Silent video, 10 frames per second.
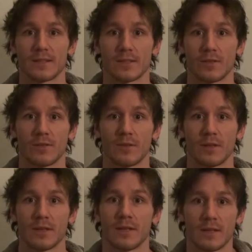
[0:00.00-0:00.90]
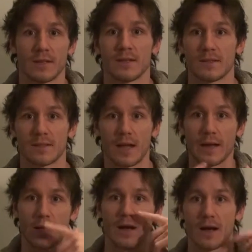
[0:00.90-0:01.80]
So it's
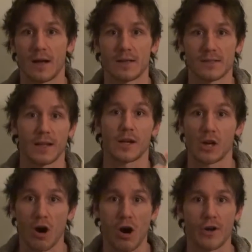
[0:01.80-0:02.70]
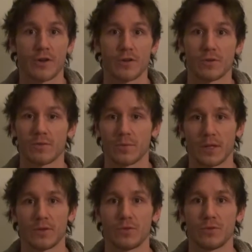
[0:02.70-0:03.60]
like a car,
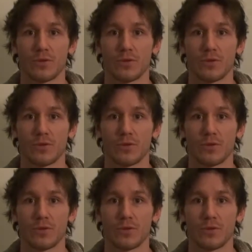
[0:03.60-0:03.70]
when you do